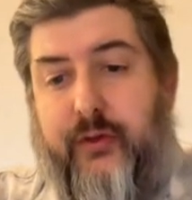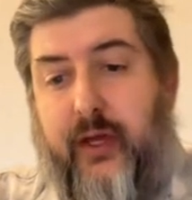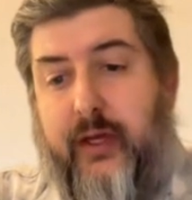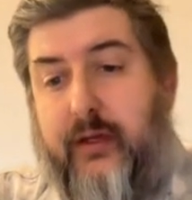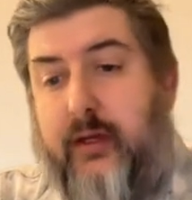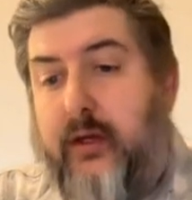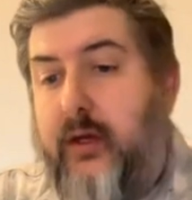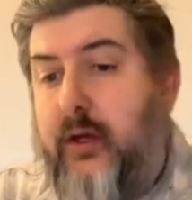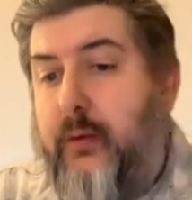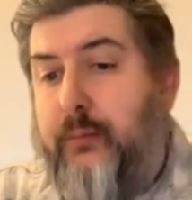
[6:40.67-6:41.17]

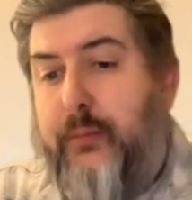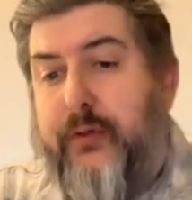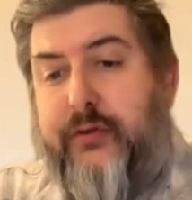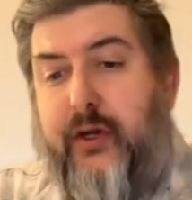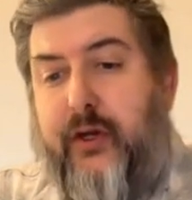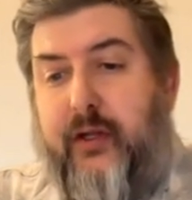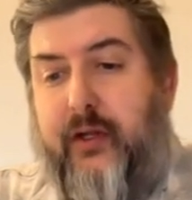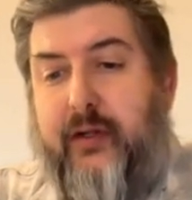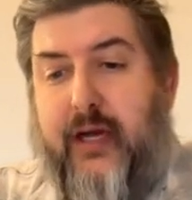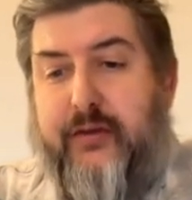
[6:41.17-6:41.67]
Like
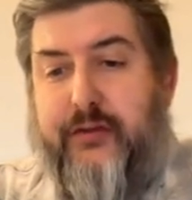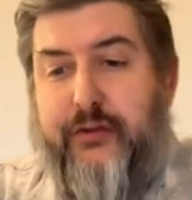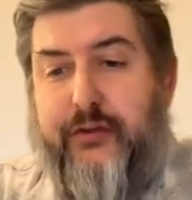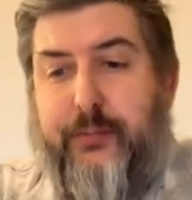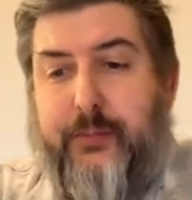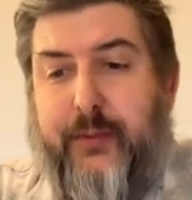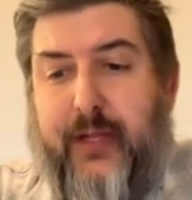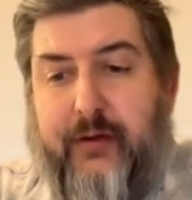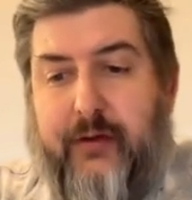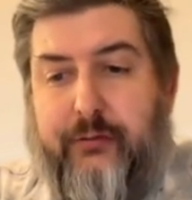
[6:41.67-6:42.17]
Materialize is
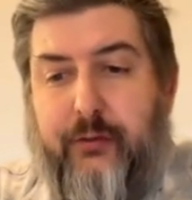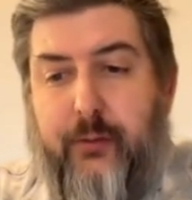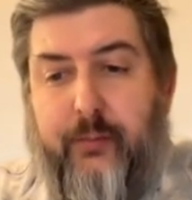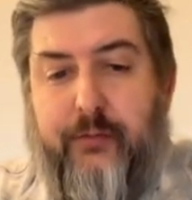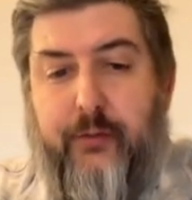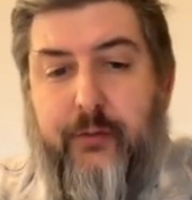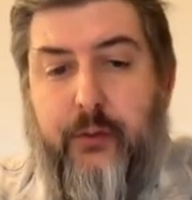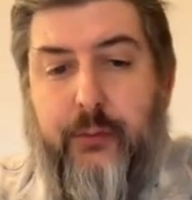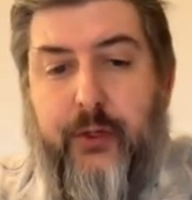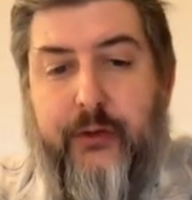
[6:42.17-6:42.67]
a
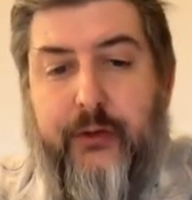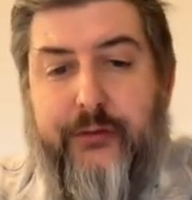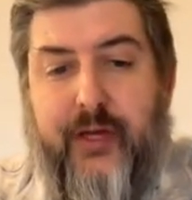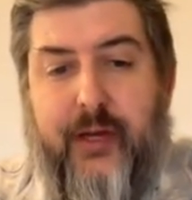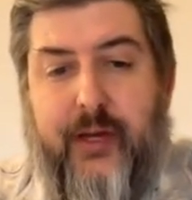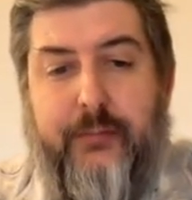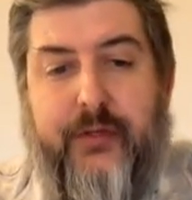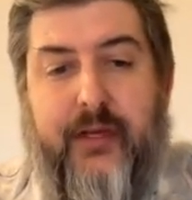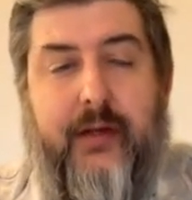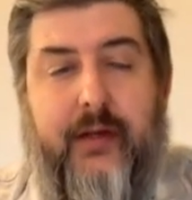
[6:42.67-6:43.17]
platform for
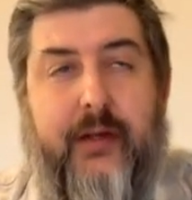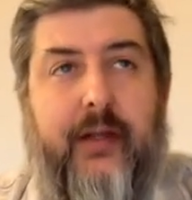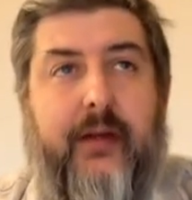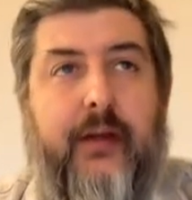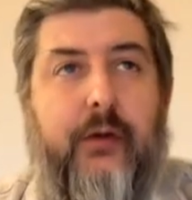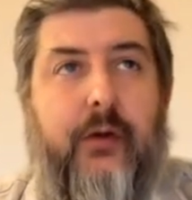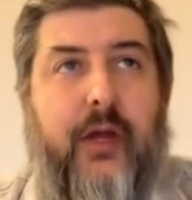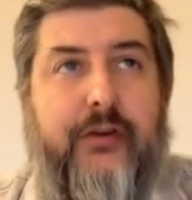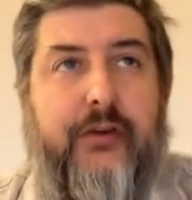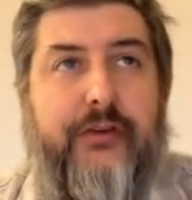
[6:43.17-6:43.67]
real-time data
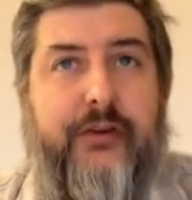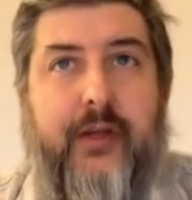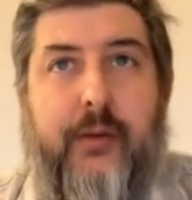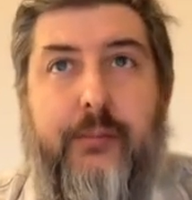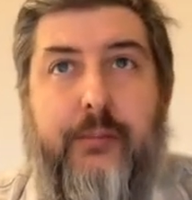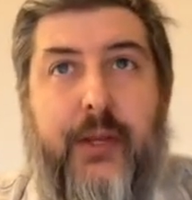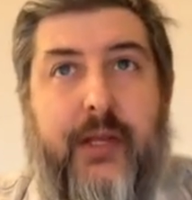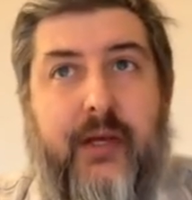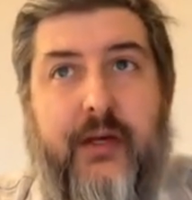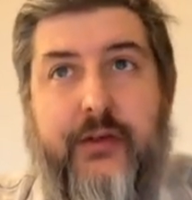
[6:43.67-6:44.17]
integration.
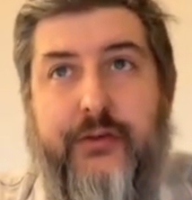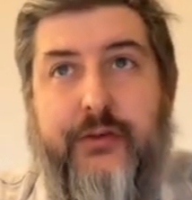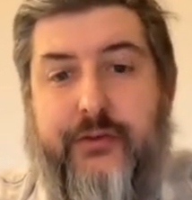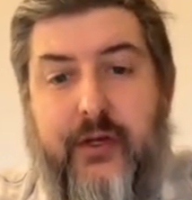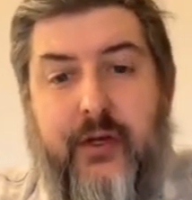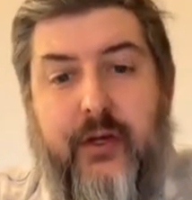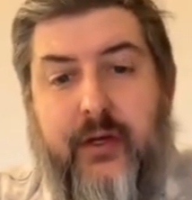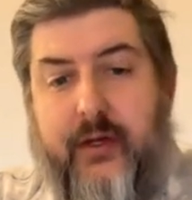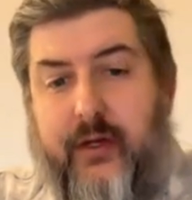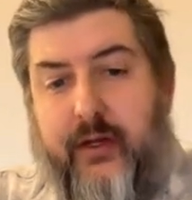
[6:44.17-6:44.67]
And because
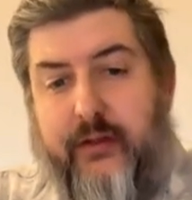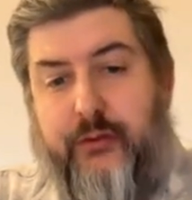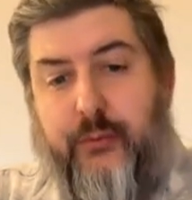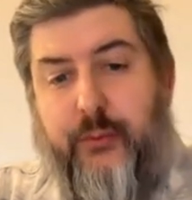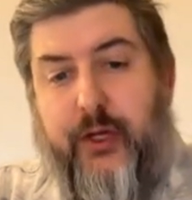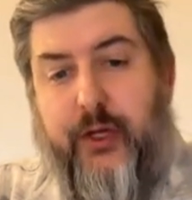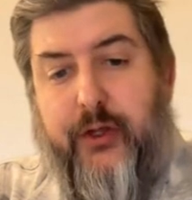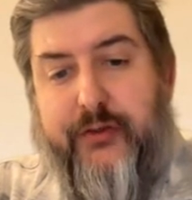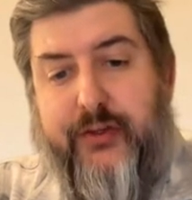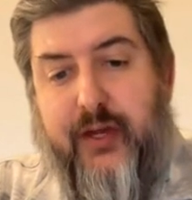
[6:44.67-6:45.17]
it's
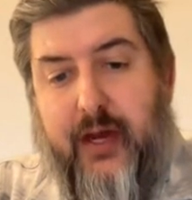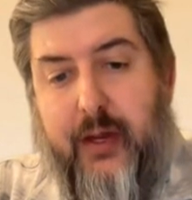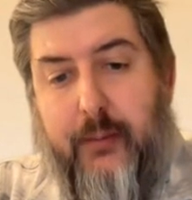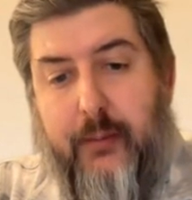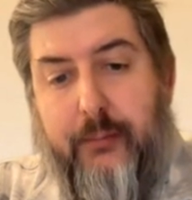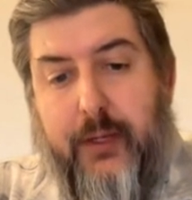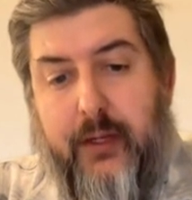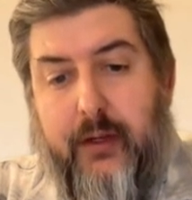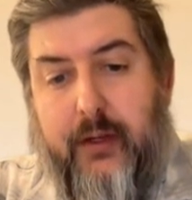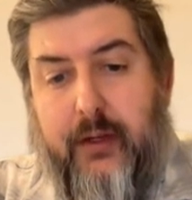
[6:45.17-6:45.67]

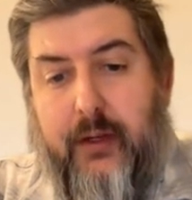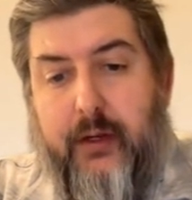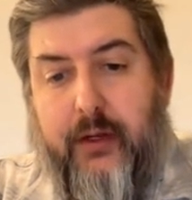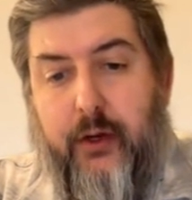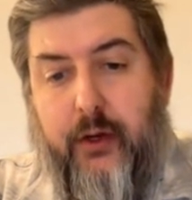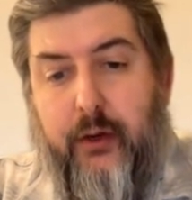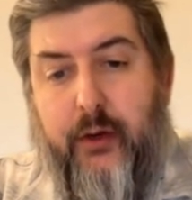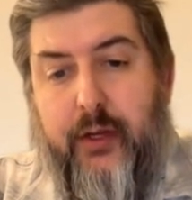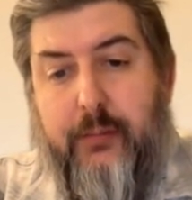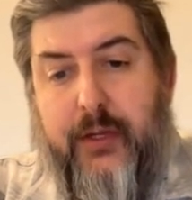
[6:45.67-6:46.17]
real-time,
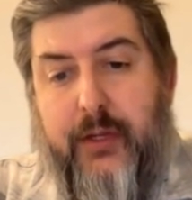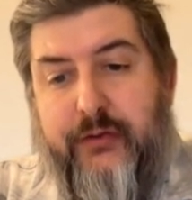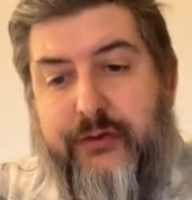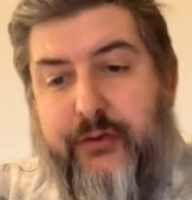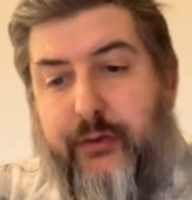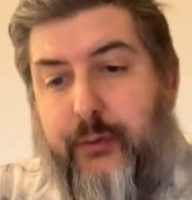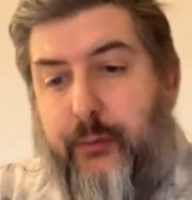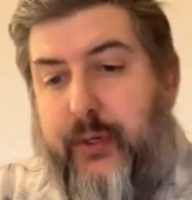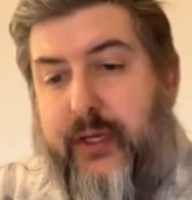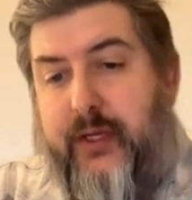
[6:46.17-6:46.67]
it
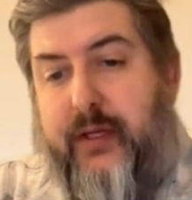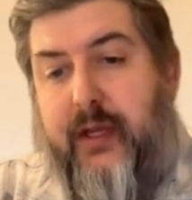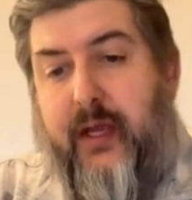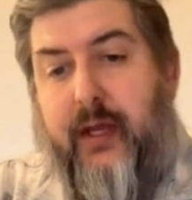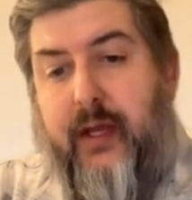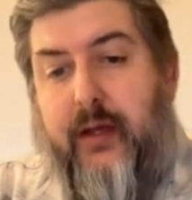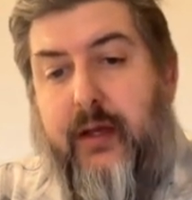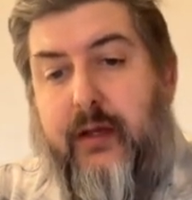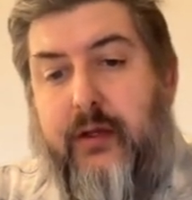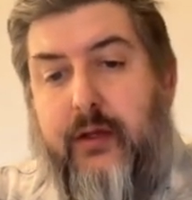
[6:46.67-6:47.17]
means that we
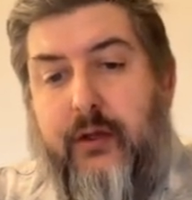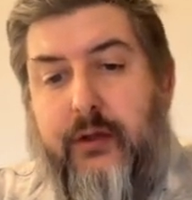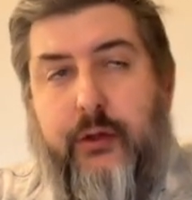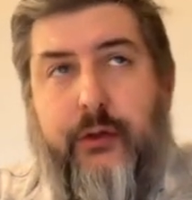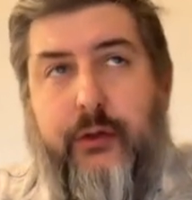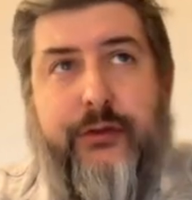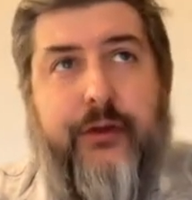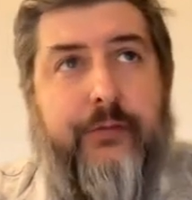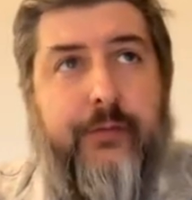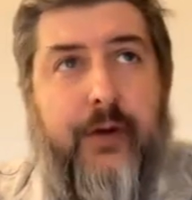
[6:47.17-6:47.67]
can
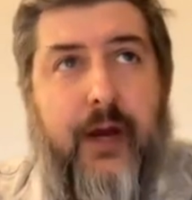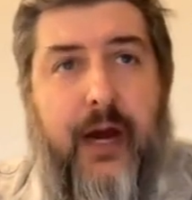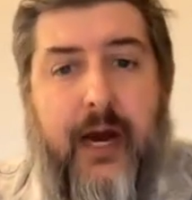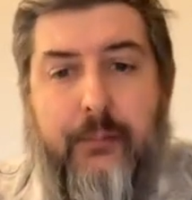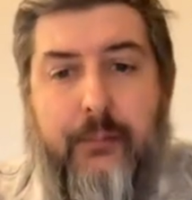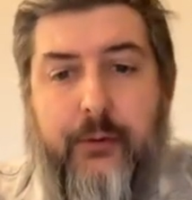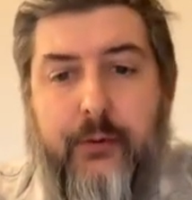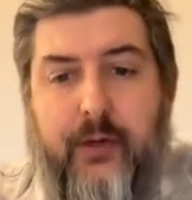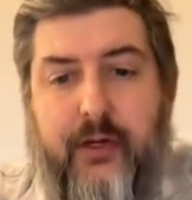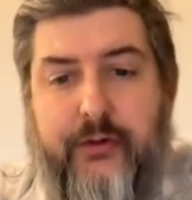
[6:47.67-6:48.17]
use it for
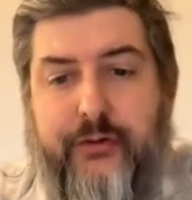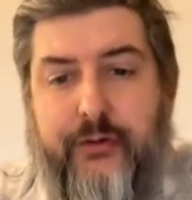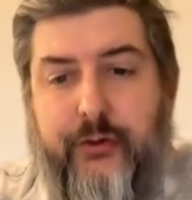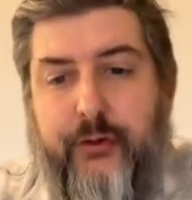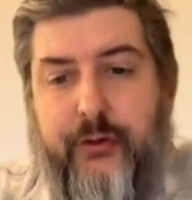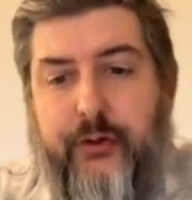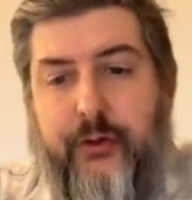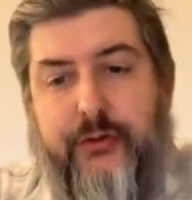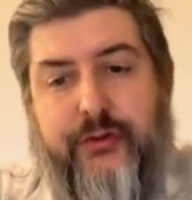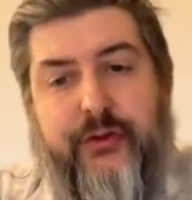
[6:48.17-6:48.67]

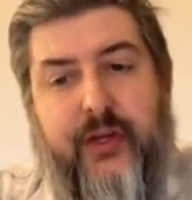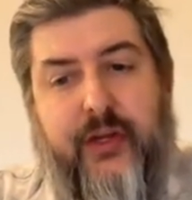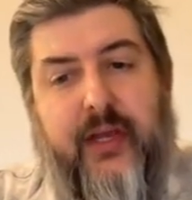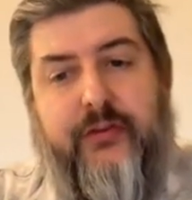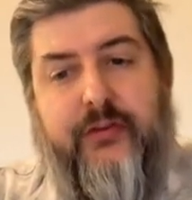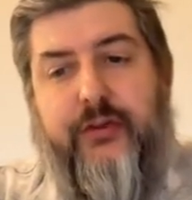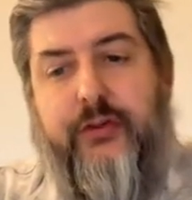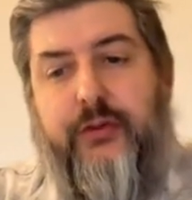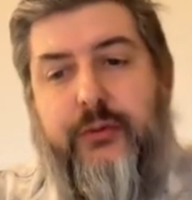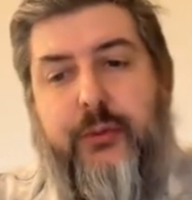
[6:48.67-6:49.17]
operational use
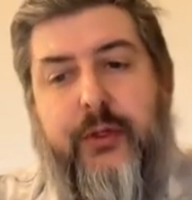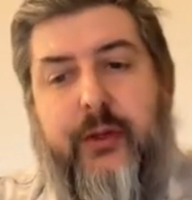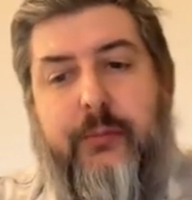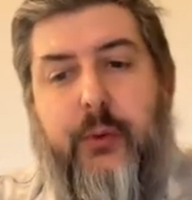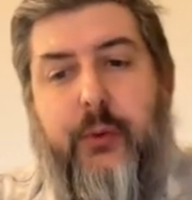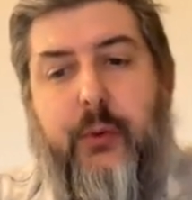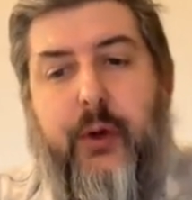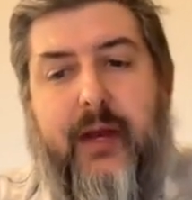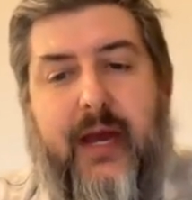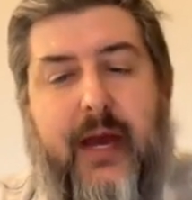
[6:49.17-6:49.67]
cases. We
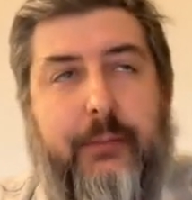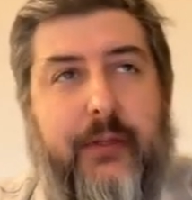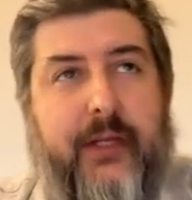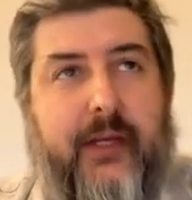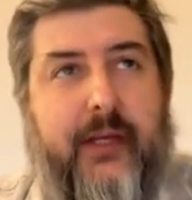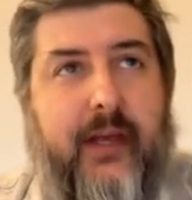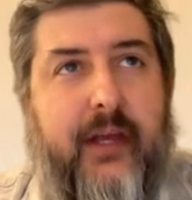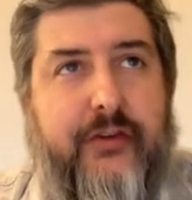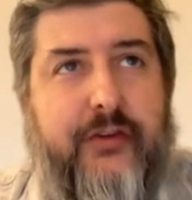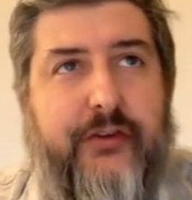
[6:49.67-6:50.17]
can point
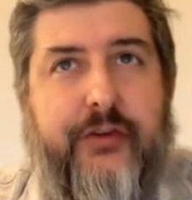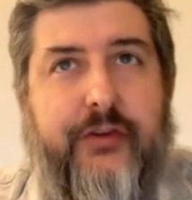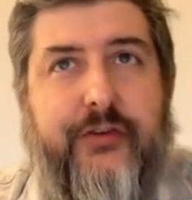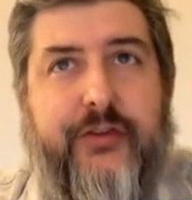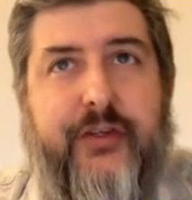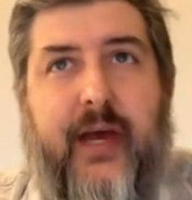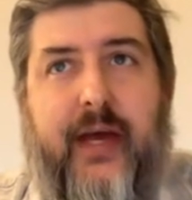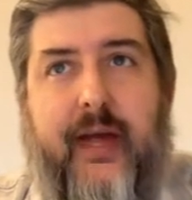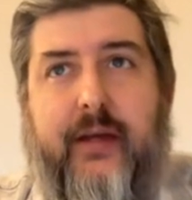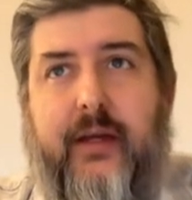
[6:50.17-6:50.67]

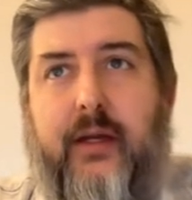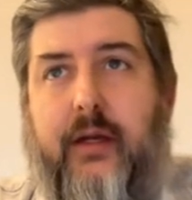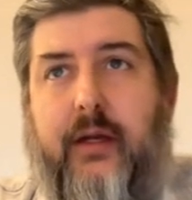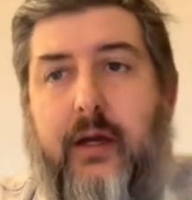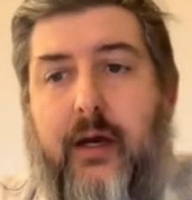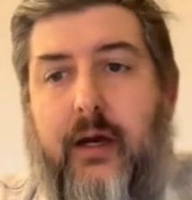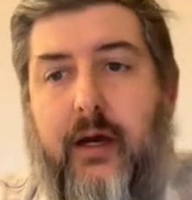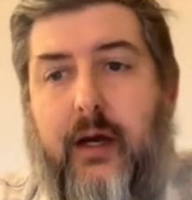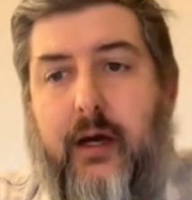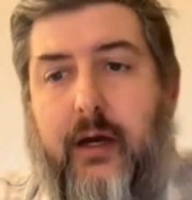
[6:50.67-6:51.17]
applications at it
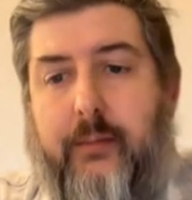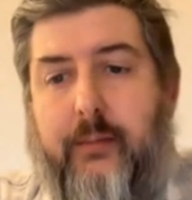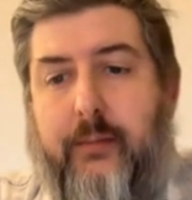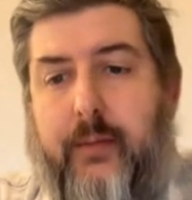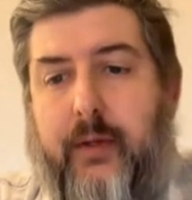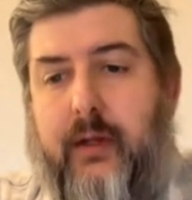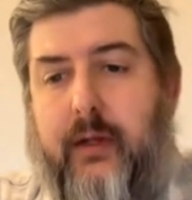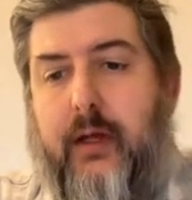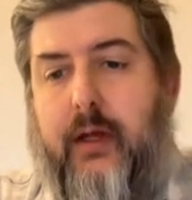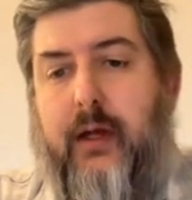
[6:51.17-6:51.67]

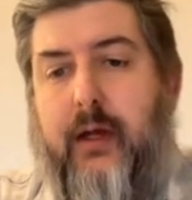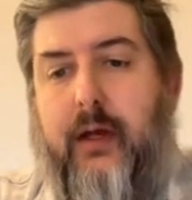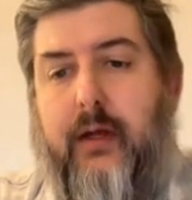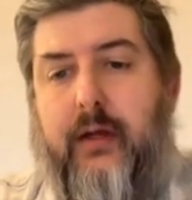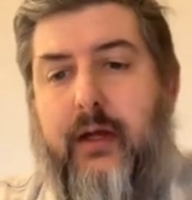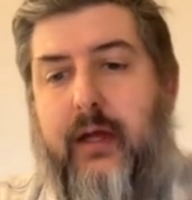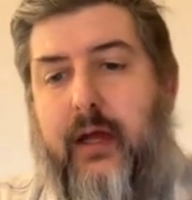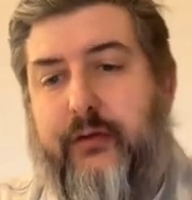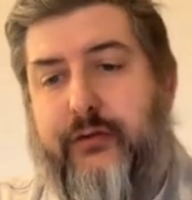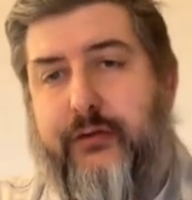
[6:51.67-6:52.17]

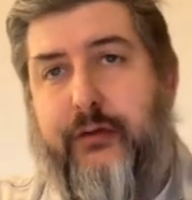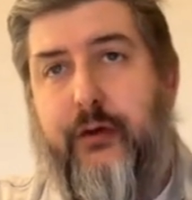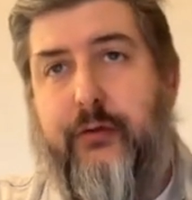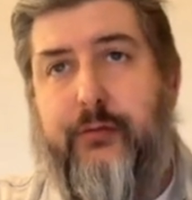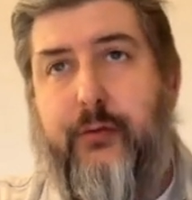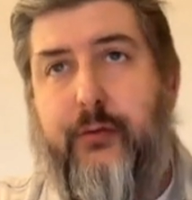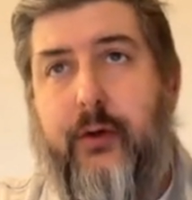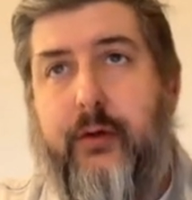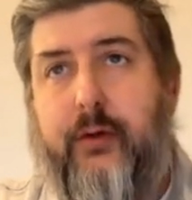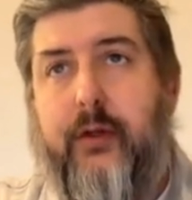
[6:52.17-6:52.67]
and so
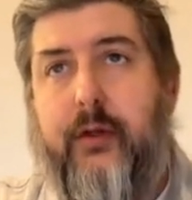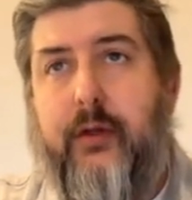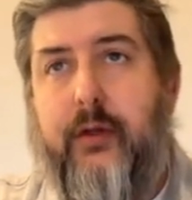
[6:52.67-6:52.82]
forth.